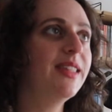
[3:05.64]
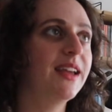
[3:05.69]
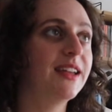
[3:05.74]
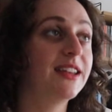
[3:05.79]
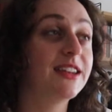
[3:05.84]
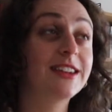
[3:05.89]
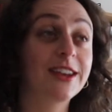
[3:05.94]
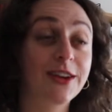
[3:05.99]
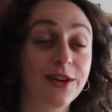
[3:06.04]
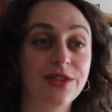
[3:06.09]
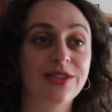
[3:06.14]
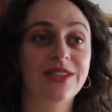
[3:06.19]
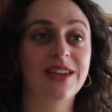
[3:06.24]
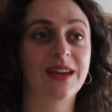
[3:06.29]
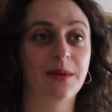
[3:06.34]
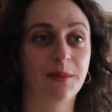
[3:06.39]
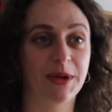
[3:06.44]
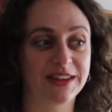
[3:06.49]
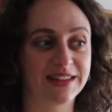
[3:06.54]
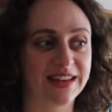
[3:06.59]
The good
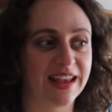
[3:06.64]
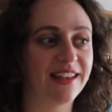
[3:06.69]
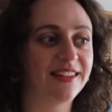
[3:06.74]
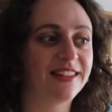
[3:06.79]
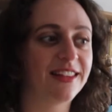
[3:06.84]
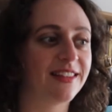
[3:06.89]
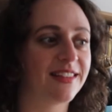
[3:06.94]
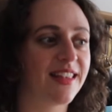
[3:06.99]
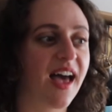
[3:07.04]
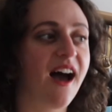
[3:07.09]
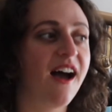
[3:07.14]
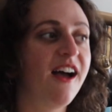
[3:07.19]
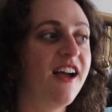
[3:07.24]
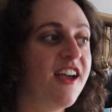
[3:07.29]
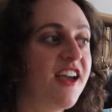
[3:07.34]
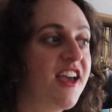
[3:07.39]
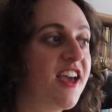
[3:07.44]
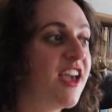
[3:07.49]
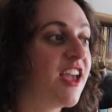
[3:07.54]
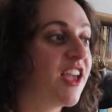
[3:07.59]
thing about this is that
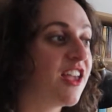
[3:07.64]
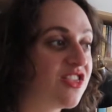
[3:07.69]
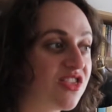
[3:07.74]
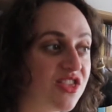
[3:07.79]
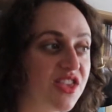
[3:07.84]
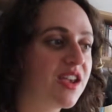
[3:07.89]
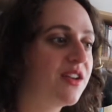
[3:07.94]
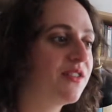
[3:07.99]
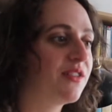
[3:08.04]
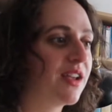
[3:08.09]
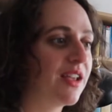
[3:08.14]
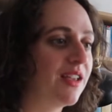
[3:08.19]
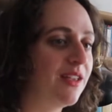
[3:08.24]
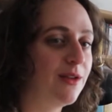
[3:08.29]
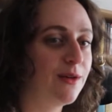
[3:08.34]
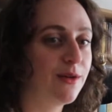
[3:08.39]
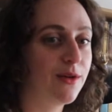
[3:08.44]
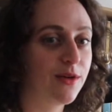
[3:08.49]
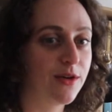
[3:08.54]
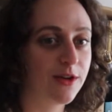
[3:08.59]
in theory
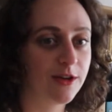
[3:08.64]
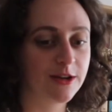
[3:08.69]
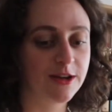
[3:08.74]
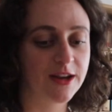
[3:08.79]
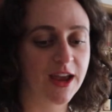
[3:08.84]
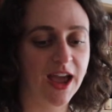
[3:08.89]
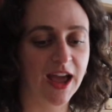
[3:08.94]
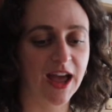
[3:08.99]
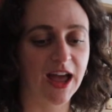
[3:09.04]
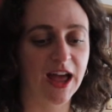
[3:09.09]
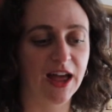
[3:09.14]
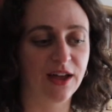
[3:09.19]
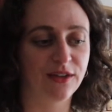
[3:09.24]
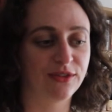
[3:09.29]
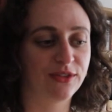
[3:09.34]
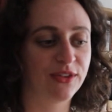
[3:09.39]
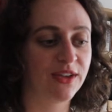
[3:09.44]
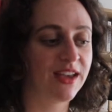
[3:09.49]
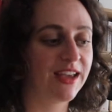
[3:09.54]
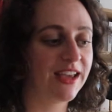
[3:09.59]
you could
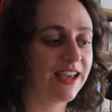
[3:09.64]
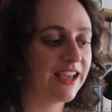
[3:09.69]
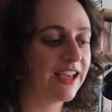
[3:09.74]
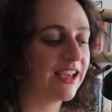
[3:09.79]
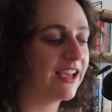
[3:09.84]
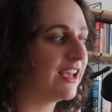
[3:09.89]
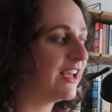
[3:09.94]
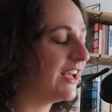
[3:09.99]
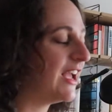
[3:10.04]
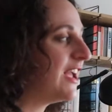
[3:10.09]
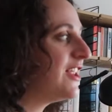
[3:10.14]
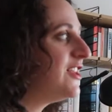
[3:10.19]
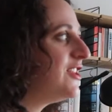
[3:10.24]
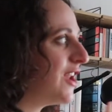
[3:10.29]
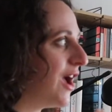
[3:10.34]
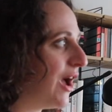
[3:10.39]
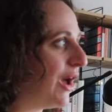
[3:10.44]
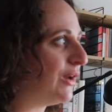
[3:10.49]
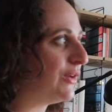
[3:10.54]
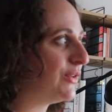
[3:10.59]
have
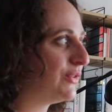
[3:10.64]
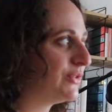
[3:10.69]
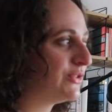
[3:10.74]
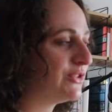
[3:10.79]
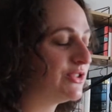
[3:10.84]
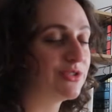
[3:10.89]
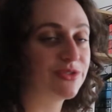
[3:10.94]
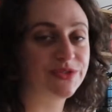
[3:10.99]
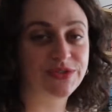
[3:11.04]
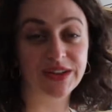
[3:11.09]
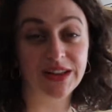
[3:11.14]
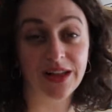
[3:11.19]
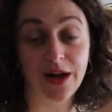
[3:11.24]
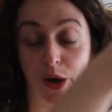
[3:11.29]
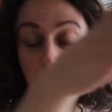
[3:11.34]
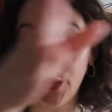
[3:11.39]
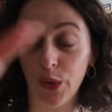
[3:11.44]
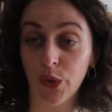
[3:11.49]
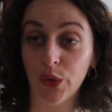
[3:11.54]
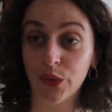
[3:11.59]
enough to fill a
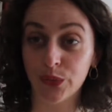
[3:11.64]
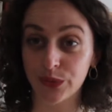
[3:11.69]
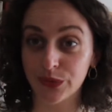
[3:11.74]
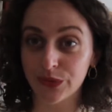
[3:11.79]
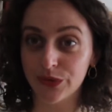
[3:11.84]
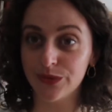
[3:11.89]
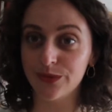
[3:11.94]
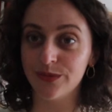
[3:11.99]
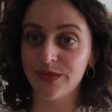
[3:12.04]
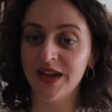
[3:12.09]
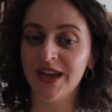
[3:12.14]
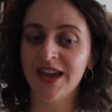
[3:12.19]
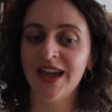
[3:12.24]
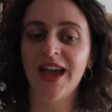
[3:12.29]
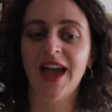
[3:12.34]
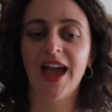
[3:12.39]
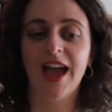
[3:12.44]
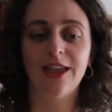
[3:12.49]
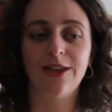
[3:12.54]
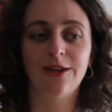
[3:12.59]
whole room,
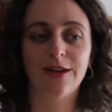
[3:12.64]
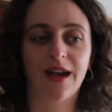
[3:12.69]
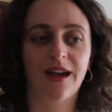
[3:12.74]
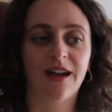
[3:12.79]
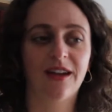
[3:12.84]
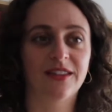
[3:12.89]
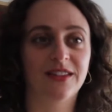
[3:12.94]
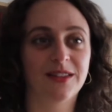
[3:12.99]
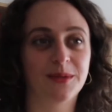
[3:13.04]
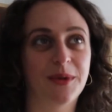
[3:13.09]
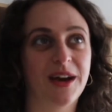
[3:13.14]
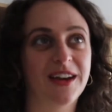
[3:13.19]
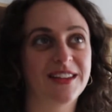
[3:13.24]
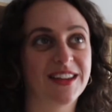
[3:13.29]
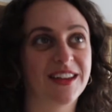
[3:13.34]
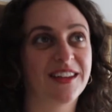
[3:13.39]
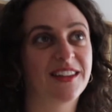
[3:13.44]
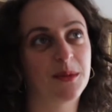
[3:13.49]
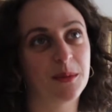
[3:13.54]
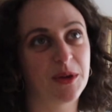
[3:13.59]
and you can customize
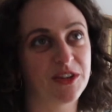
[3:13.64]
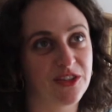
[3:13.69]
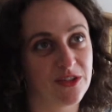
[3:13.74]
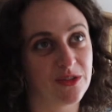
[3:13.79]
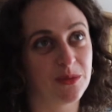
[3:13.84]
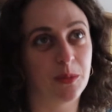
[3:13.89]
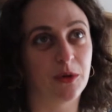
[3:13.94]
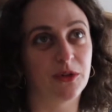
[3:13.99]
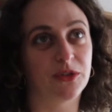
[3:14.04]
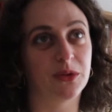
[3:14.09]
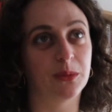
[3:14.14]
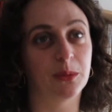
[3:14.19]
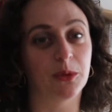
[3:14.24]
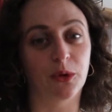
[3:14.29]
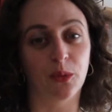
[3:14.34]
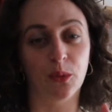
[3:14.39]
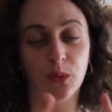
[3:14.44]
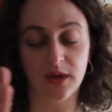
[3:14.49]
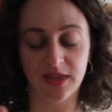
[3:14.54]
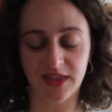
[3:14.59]
it as much as
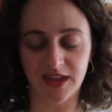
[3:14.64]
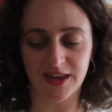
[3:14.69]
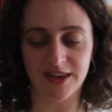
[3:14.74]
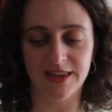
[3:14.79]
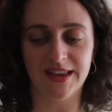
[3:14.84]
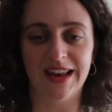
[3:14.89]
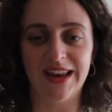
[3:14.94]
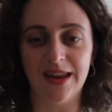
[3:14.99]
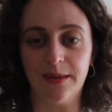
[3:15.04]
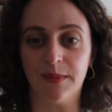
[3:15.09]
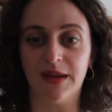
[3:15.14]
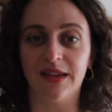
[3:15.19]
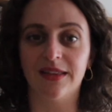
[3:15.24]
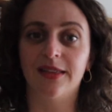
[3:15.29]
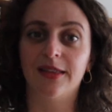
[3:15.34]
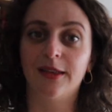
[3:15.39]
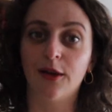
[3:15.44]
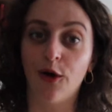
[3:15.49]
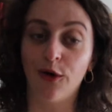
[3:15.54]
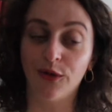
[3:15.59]
possible within the
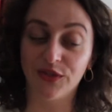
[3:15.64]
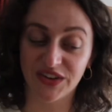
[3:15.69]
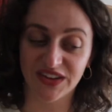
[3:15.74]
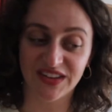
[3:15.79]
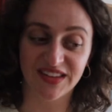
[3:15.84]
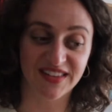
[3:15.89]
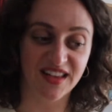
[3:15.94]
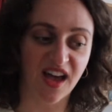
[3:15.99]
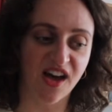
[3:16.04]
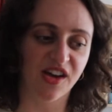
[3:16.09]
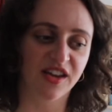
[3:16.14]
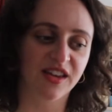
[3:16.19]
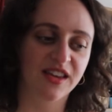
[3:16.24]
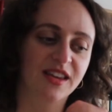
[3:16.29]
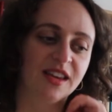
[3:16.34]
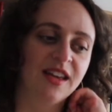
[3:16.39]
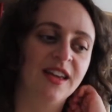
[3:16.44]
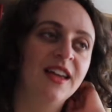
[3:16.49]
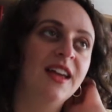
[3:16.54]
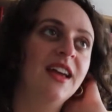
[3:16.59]
limits of the
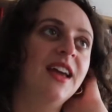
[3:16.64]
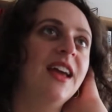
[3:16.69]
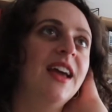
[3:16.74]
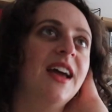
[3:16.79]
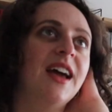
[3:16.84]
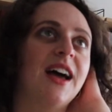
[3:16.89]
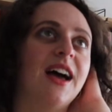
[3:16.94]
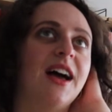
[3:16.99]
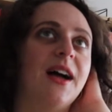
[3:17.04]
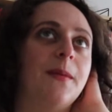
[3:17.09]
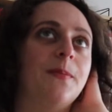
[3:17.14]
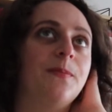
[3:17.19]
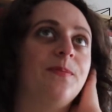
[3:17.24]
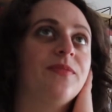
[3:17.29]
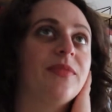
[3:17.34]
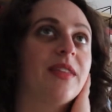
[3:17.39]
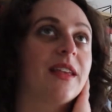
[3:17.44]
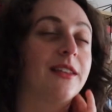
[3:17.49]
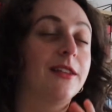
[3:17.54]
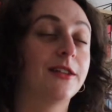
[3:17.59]
design.
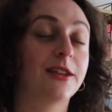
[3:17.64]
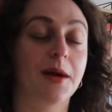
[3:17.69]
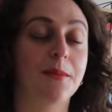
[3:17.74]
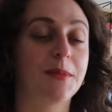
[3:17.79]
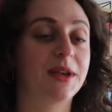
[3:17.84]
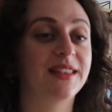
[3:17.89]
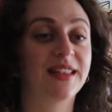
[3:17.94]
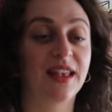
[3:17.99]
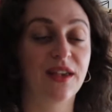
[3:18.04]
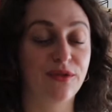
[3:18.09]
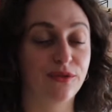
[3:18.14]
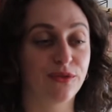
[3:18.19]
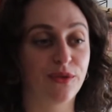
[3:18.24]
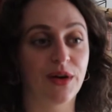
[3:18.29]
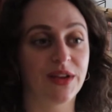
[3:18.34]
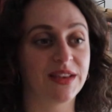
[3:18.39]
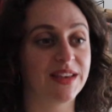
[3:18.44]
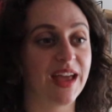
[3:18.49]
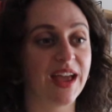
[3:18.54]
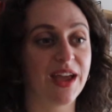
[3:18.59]
So that means that if
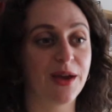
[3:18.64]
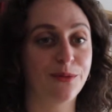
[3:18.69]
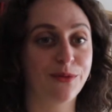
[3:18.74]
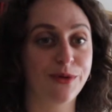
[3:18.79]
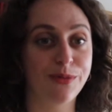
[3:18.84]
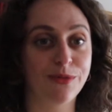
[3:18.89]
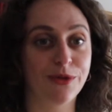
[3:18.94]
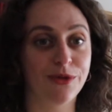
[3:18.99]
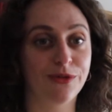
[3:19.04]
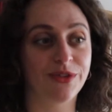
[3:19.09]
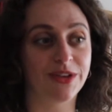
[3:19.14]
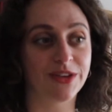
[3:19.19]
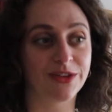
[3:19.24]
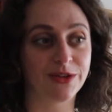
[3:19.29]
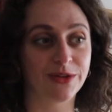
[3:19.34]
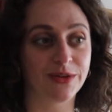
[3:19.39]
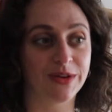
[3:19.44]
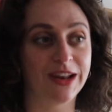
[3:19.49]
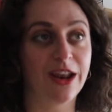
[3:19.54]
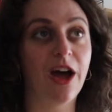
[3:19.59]
one day we move
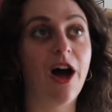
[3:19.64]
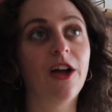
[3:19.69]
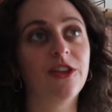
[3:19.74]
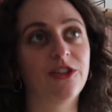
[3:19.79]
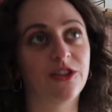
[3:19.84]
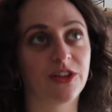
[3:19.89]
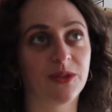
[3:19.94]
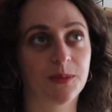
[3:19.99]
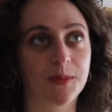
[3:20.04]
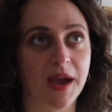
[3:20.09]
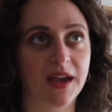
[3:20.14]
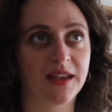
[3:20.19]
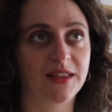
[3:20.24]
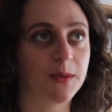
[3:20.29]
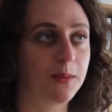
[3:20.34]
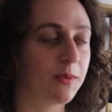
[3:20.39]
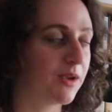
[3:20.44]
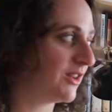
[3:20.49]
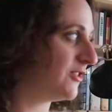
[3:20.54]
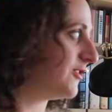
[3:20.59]
into a larger
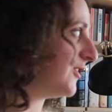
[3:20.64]
space, we can